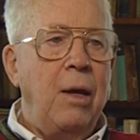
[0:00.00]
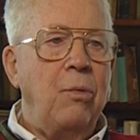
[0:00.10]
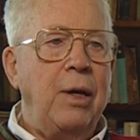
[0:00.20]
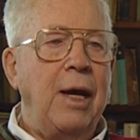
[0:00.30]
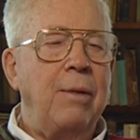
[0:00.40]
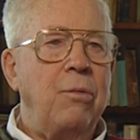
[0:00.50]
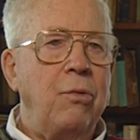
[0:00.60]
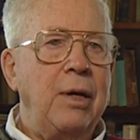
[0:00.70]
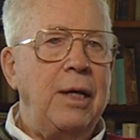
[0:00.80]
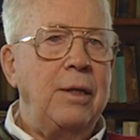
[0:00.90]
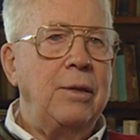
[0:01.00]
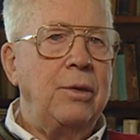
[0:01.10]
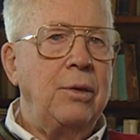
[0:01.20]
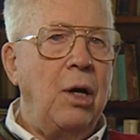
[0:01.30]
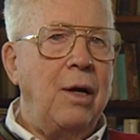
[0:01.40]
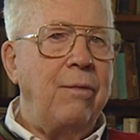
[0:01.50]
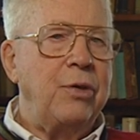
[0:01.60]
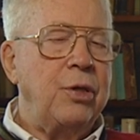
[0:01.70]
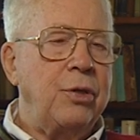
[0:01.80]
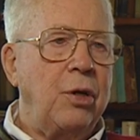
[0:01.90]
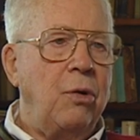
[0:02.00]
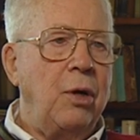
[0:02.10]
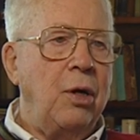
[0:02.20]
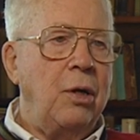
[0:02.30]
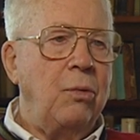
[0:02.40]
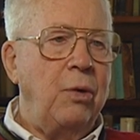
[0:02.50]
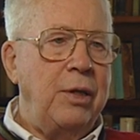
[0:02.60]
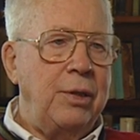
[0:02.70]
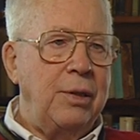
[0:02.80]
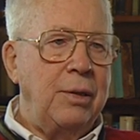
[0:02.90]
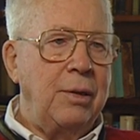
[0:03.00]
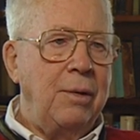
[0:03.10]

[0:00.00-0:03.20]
we had Marine officers go along with us,